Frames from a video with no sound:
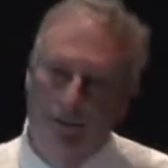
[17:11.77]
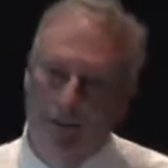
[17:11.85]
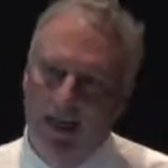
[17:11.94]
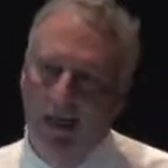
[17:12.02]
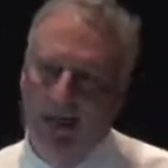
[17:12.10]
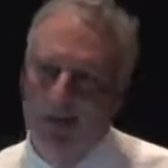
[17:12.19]

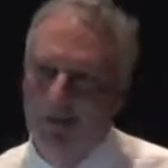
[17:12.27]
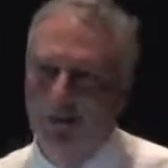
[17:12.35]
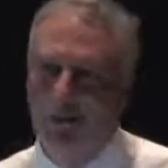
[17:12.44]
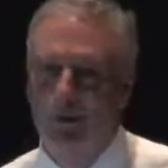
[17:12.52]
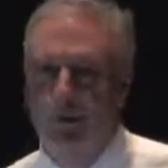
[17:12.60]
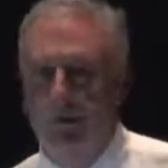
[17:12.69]
Again,
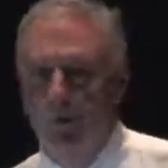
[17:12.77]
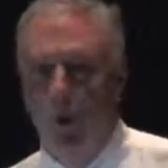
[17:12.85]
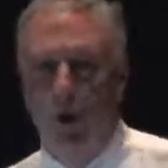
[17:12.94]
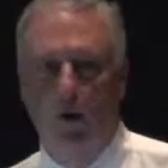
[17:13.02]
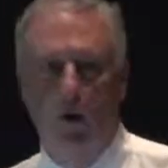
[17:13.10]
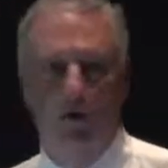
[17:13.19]
who's
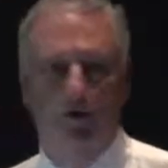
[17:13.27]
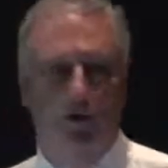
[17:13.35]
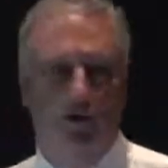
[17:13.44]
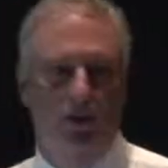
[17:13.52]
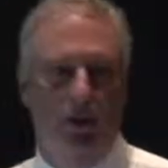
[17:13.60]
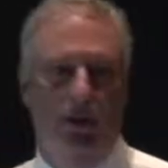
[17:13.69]
more
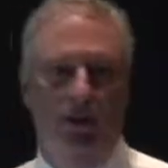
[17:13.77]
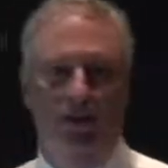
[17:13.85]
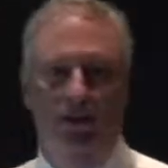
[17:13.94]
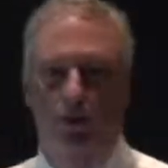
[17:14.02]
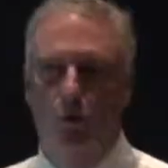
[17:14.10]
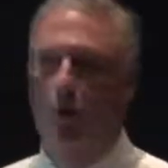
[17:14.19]
interested in
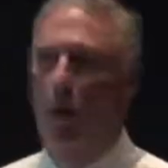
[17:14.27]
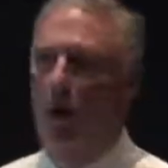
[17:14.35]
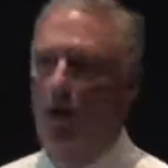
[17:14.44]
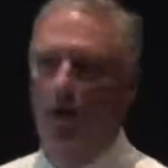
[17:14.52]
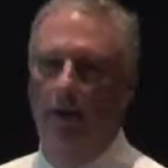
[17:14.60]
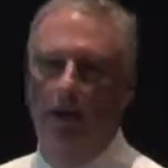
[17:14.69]
the
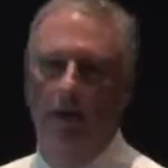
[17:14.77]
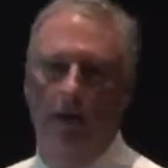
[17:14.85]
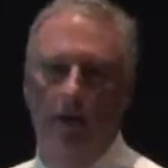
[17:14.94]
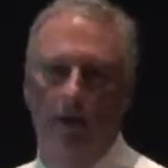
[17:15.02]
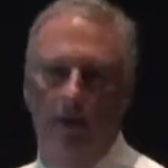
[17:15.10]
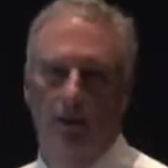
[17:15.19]

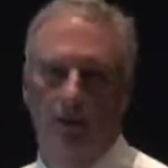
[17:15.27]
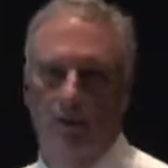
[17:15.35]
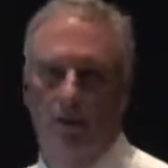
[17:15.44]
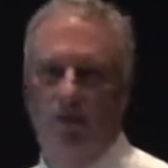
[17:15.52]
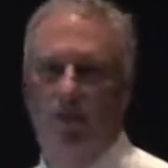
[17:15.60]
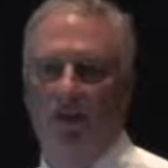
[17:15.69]
quality
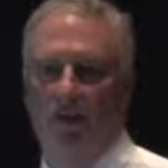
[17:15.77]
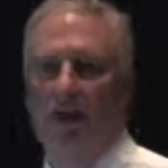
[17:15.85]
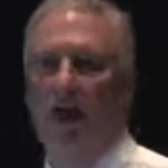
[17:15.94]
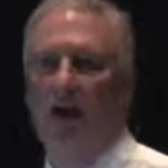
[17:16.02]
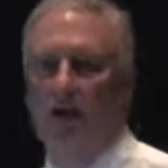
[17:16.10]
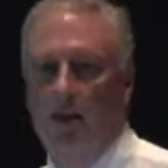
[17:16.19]
of the
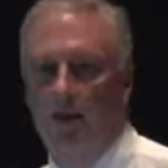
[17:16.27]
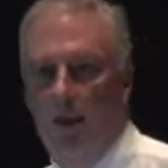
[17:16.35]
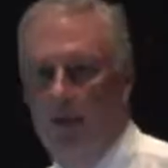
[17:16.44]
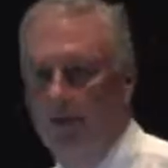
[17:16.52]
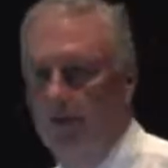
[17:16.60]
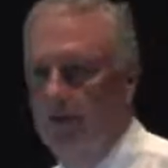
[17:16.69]

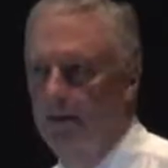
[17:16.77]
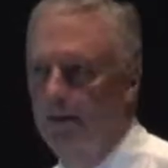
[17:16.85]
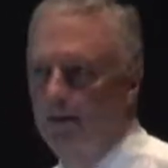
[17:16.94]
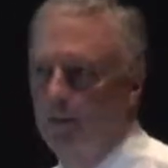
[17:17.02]
documents